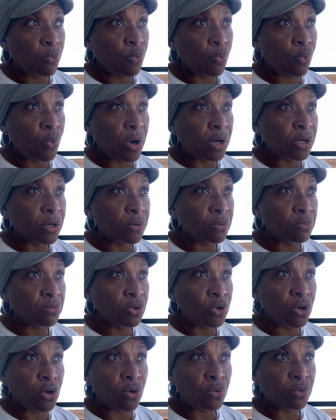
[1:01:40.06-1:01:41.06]
one of
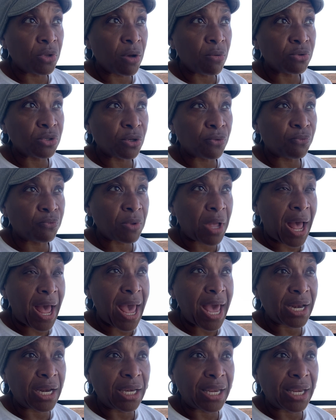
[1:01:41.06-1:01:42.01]
you know there was a I had a